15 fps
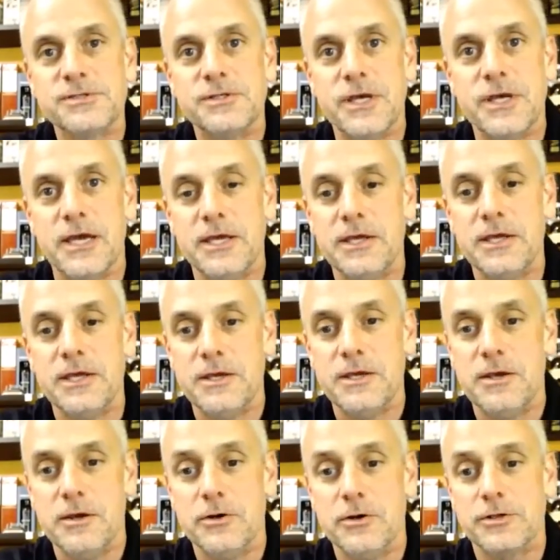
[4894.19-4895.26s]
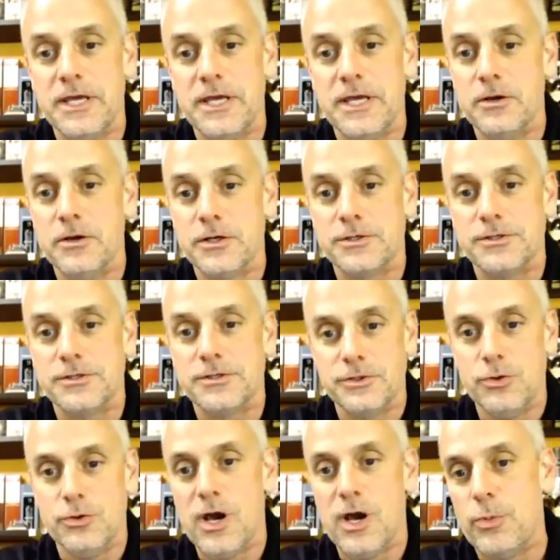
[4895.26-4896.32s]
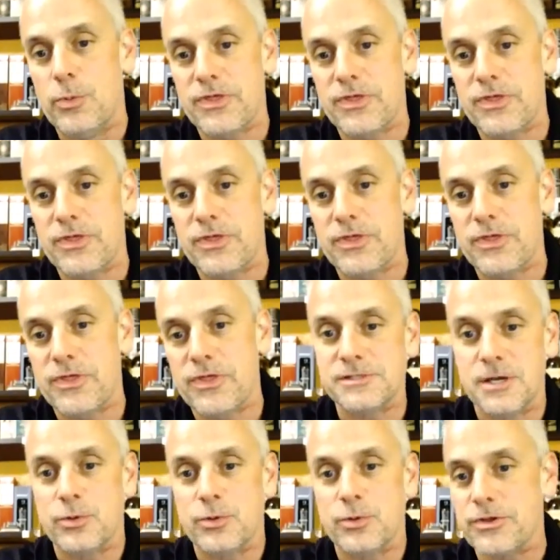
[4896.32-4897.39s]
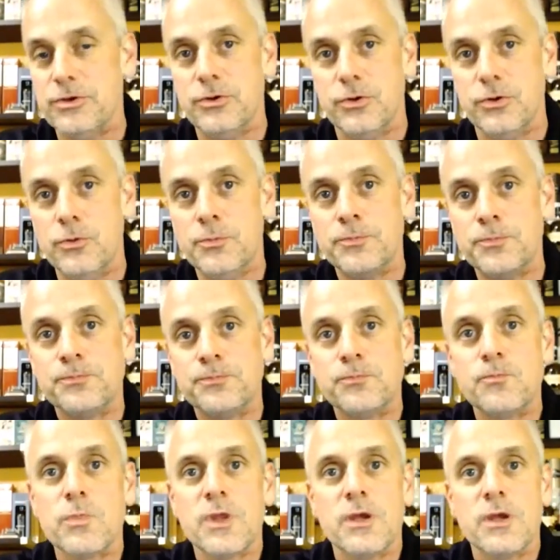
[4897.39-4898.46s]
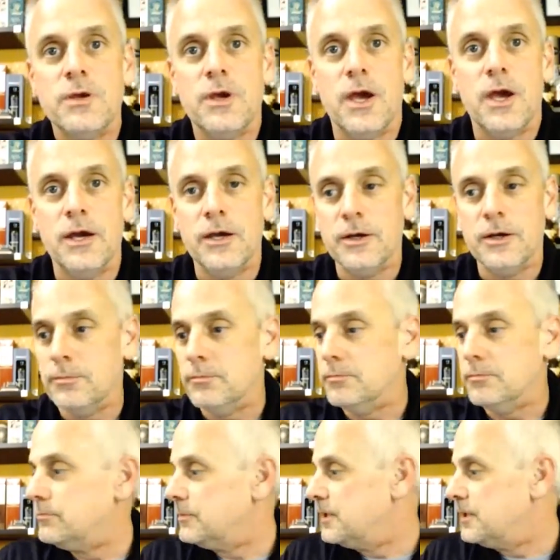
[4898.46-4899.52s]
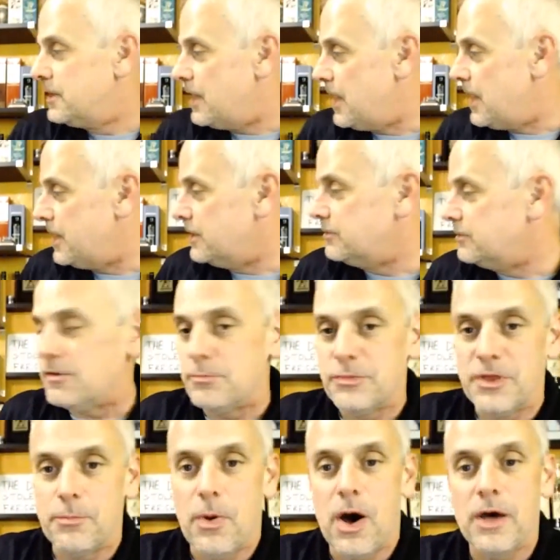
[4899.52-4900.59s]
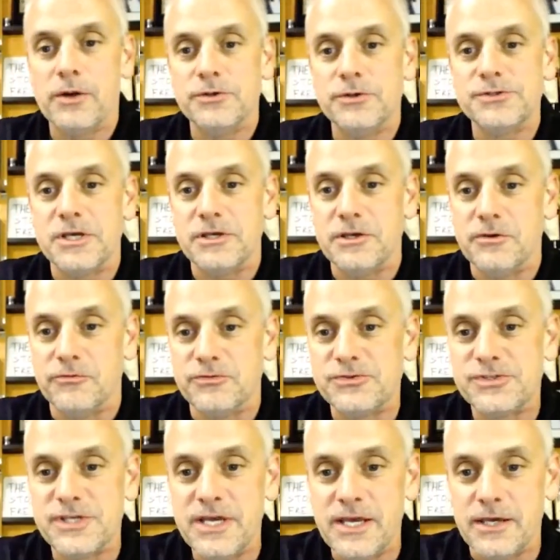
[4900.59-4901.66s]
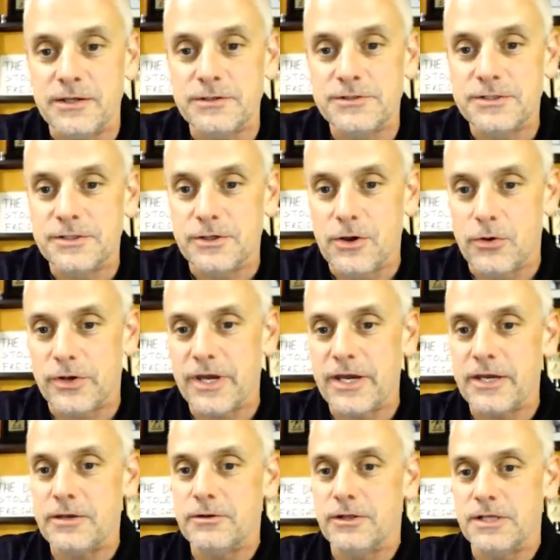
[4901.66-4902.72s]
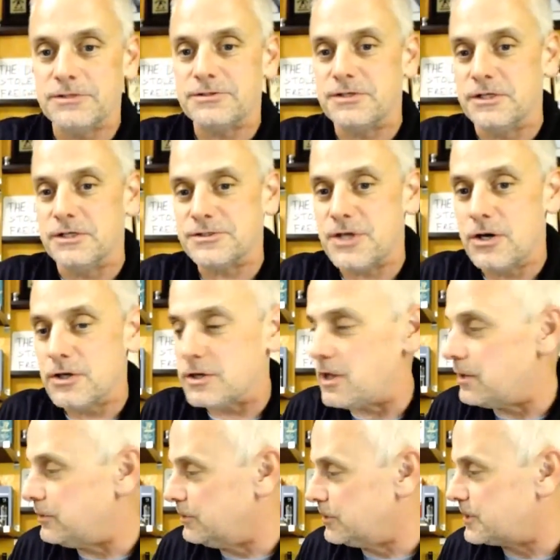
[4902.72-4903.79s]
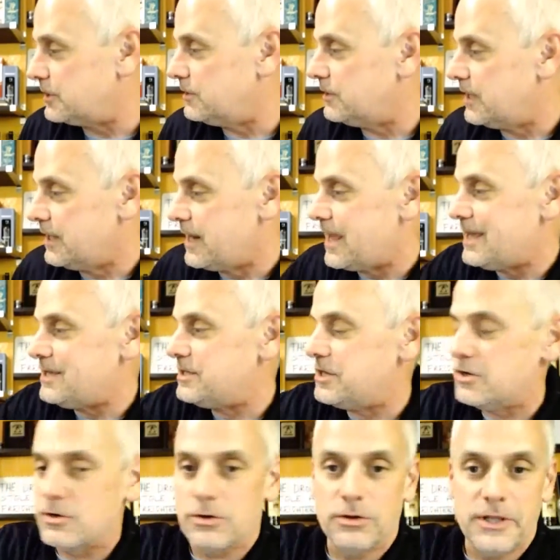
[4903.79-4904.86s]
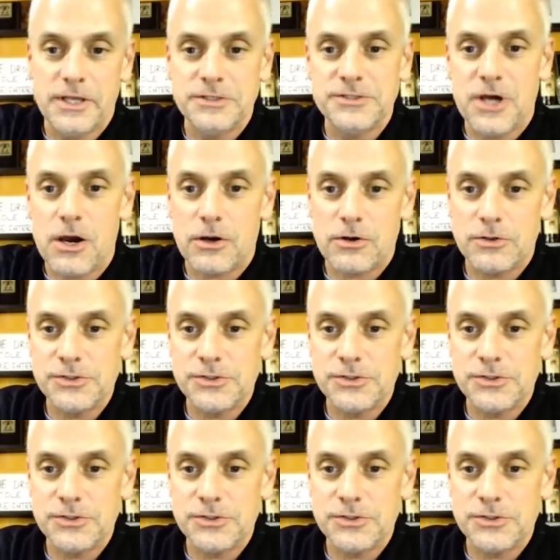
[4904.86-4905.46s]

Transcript: He hooked you up with us up with you, and the bottles that you've sent. Okay, let's talk. Look at an 8-year Glentauchers.